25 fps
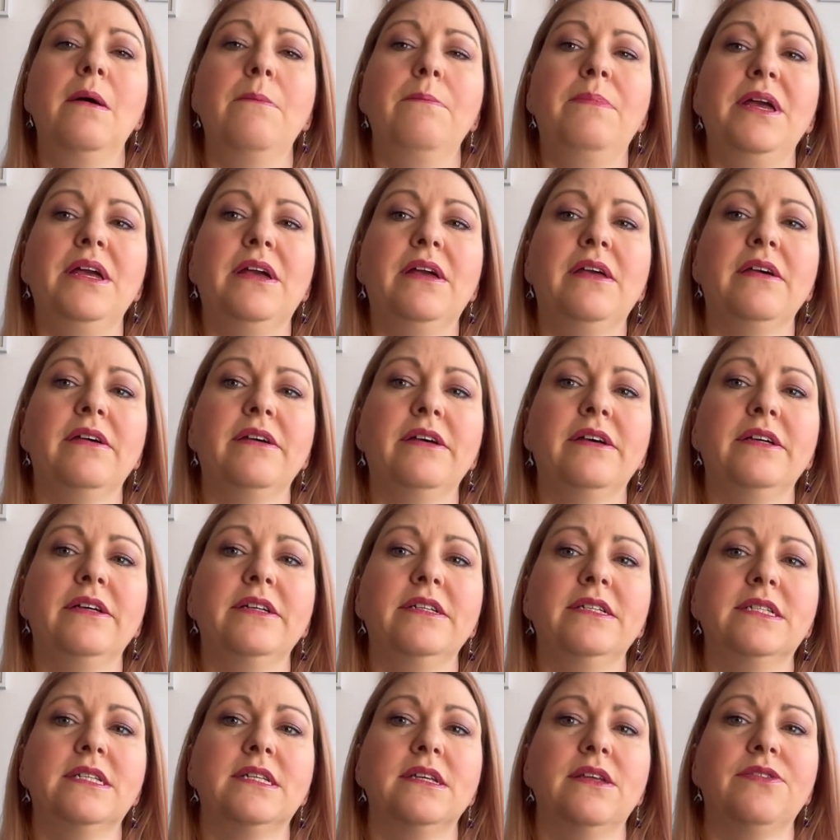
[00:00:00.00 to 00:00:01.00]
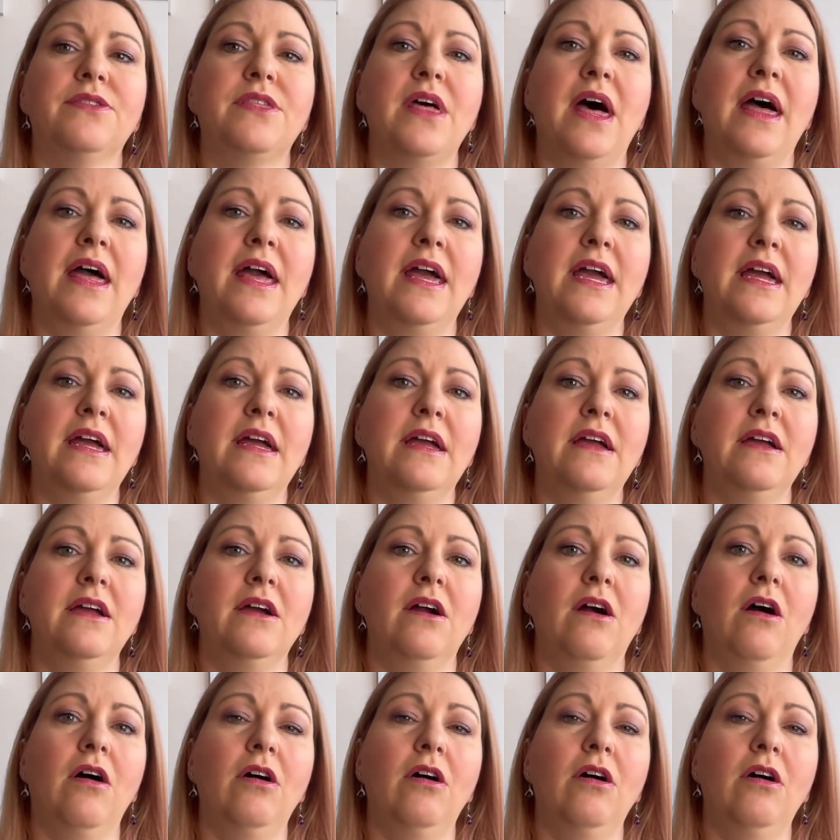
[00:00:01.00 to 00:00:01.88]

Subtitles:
because they